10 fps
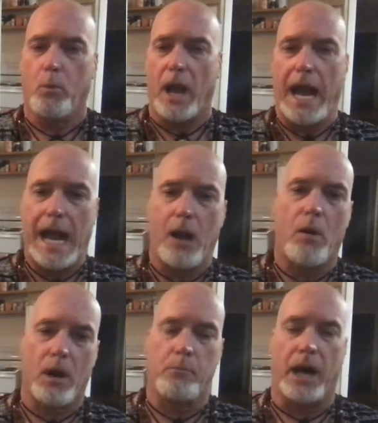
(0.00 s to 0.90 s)
how
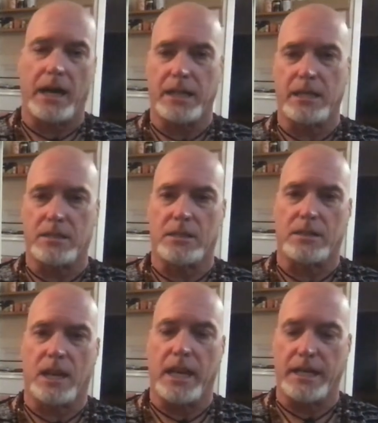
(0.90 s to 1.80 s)
our body is
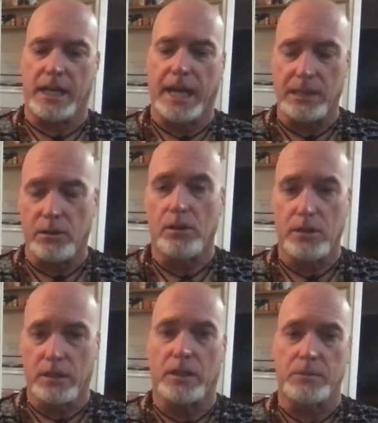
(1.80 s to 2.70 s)
designed. And I
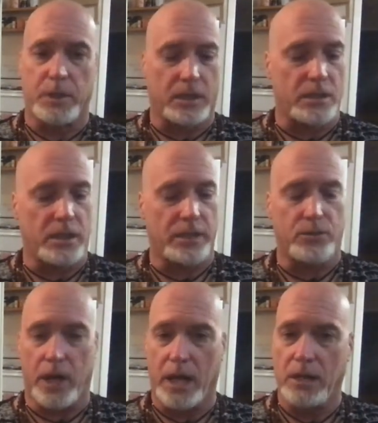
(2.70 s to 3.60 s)
learned this because I
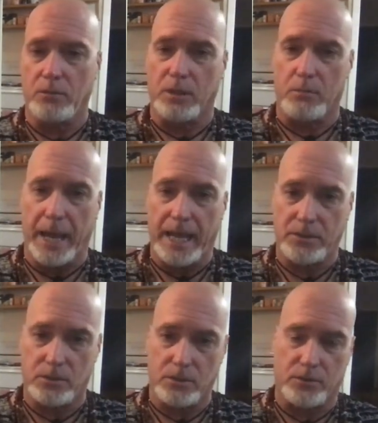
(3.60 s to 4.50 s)
trained with
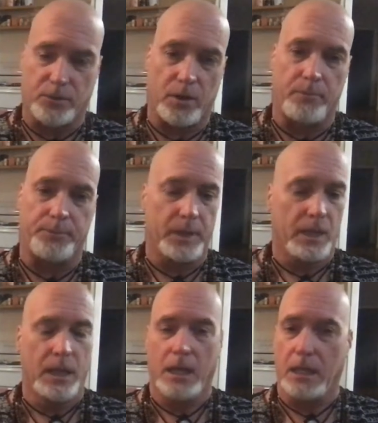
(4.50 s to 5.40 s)
masters from
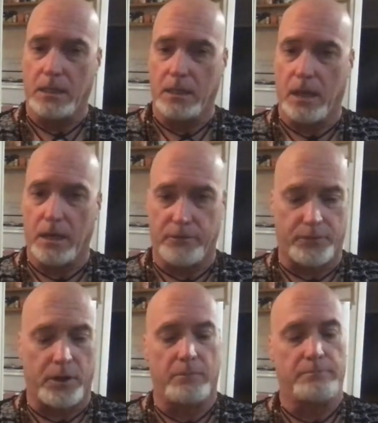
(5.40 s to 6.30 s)
India,
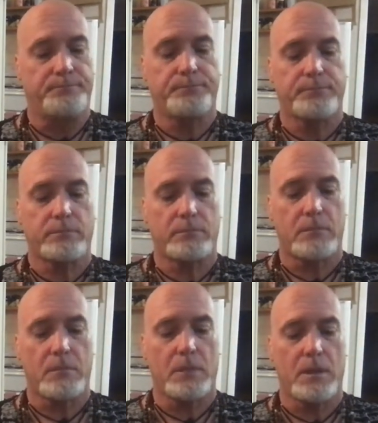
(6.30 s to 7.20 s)
from
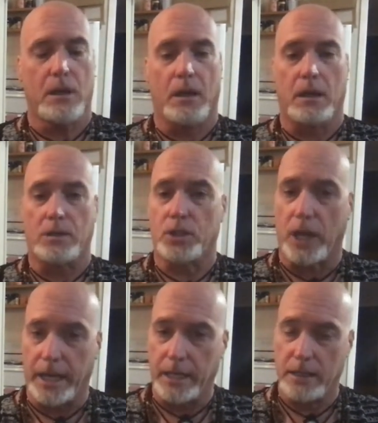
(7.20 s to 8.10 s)

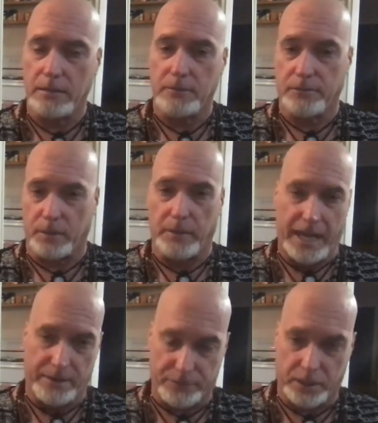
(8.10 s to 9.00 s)
China, from
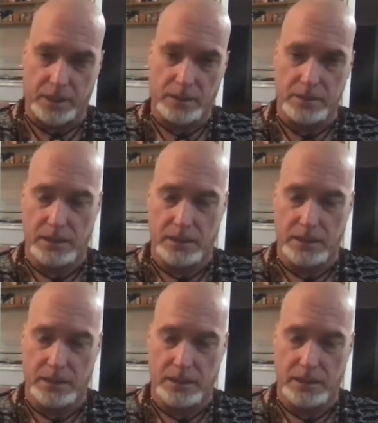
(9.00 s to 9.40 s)
Africa,